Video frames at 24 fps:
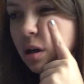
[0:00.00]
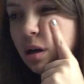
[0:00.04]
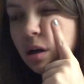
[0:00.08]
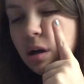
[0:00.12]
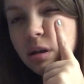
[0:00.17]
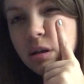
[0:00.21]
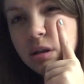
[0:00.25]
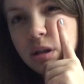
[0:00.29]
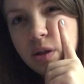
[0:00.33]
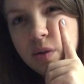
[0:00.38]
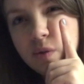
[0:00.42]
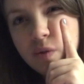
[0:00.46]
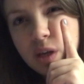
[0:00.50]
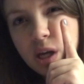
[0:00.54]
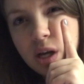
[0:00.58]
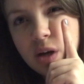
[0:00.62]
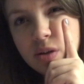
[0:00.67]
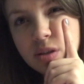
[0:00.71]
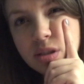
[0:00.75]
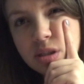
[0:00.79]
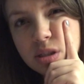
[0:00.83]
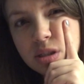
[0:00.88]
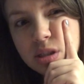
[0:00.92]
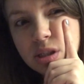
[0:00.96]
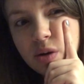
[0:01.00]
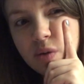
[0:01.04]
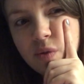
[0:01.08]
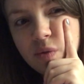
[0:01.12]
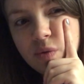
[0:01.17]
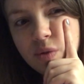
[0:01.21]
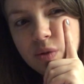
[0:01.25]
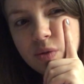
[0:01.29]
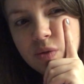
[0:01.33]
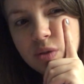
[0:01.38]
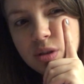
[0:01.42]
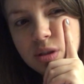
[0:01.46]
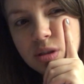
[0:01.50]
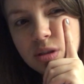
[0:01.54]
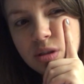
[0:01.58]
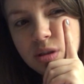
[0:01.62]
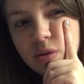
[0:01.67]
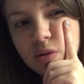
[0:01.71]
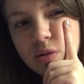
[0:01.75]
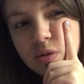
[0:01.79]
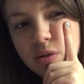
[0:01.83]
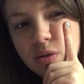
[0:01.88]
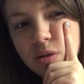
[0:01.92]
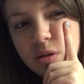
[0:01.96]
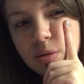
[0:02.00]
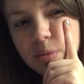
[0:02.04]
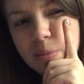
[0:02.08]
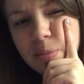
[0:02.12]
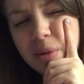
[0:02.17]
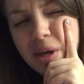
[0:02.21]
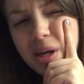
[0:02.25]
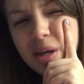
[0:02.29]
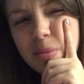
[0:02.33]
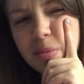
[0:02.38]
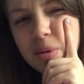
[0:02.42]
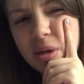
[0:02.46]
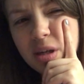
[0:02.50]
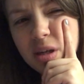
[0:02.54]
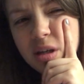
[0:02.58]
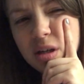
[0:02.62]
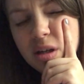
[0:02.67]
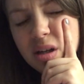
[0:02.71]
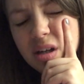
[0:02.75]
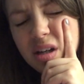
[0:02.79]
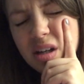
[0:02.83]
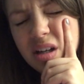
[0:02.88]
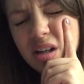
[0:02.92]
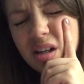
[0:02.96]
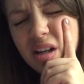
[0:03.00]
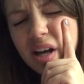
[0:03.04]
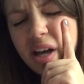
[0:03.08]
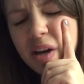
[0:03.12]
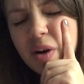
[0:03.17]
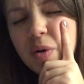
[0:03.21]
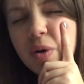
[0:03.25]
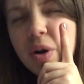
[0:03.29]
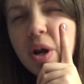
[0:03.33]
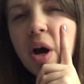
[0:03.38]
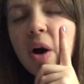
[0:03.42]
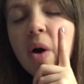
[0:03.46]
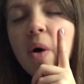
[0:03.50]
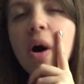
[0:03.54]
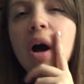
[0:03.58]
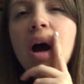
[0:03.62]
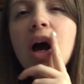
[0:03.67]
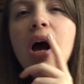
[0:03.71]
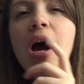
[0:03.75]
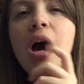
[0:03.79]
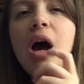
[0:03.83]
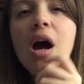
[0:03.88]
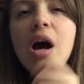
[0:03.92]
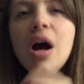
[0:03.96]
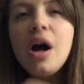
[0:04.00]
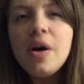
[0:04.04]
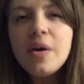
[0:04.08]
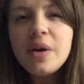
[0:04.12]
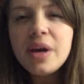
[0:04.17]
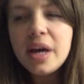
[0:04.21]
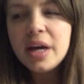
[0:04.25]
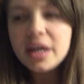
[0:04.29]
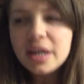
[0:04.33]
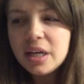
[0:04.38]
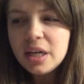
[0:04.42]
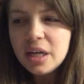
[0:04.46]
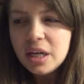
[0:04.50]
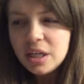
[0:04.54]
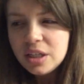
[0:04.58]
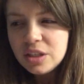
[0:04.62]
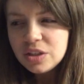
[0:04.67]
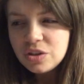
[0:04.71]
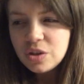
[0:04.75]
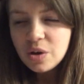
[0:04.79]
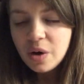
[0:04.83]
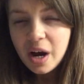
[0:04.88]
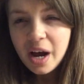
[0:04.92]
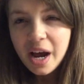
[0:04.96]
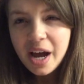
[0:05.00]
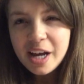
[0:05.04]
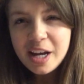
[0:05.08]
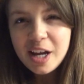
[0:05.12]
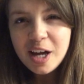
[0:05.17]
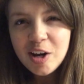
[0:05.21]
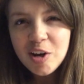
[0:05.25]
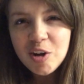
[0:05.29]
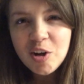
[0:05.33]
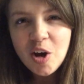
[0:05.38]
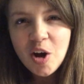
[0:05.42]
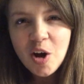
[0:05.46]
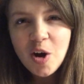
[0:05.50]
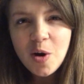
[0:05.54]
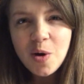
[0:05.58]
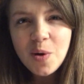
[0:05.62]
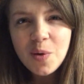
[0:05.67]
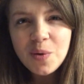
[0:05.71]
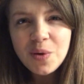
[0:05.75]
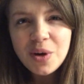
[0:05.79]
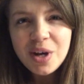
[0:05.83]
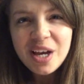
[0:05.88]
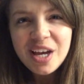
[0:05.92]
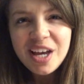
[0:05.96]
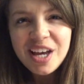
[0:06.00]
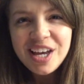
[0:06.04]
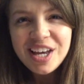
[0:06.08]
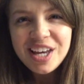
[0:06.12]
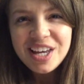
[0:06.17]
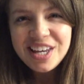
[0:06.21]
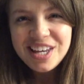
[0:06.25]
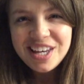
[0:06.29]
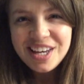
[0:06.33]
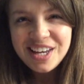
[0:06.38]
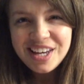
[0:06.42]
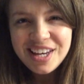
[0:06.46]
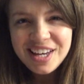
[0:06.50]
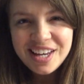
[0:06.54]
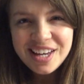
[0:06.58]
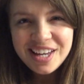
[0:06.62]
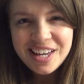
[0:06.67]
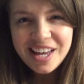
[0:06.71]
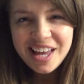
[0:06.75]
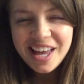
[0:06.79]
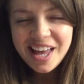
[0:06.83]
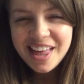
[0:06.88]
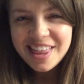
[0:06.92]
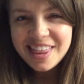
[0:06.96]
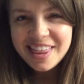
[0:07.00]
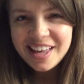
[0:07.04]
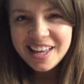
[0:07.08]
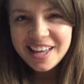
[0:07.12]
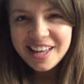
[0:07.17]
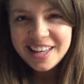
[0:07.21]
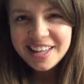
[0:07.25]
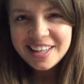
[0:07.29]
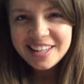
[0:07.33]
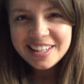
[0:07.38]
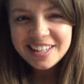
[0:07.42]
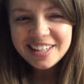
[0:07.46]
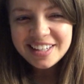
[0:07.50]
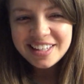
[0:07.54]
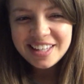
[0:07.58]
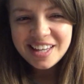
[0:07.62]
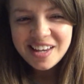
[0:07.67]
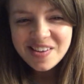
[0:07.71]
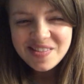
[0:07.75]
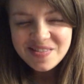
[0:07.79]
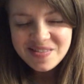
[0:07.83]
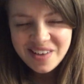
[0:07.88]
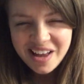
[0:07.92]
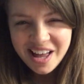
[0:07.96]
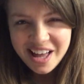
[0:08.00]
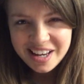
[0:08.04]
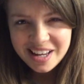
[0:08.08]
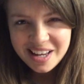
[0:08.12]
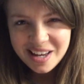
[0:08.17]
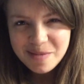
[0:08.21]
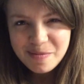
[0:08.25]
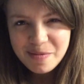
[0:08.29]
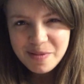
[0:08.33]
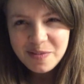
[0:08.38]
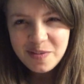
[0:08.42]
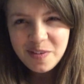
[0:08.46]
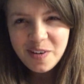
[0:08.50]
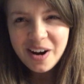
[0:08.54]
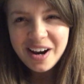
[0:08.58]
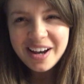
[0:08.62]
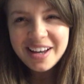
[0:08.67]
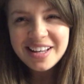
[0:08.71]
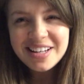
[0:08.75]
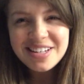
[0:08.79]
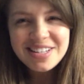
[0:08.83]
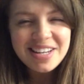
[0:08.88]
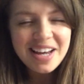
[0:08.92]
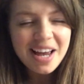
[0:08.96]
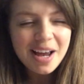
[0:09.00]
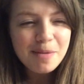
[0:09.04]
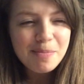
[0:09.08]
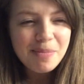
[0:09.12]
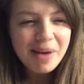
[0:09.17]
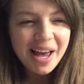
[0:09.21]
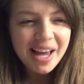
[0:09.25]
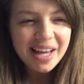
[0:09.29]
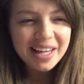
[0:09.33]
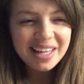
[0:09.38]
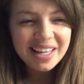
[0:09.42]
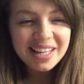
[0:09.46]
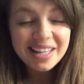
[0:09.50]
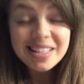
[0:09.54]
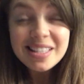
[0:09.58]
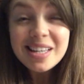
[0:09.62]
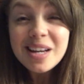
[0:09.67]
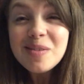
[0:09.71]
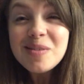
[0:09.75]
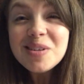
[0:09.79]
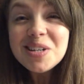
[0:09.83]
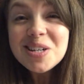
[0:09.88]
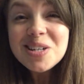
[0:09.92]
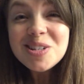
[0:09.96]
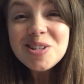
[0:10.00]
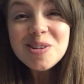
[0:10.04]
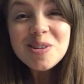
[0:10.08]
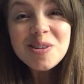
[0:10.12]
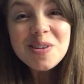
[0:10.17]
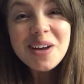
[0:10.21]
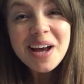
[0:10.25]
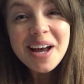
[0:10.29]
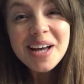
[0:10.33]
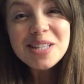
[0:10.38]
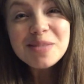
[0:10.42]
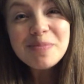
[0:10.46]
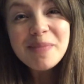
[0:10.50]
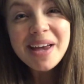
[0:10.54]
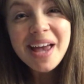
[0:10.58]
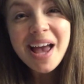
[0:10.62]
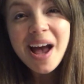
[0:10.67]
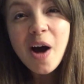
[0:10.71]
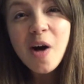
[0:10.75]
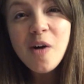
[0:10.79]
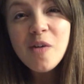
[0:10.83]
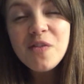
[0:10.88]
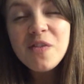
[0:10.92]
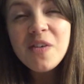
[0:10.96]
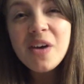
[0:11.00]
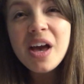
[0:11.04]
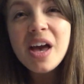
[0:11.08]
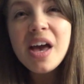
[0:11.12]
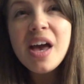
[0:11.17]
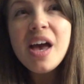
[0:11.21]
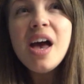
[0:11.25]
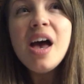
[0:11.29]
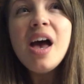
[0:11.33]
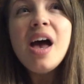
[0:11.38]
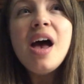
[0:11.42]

I'd leave the house at 7:15, maybe. I don't know. Okay, so I gotta go eat and then get ready before I can check back in, because I want to show you guys my outfit.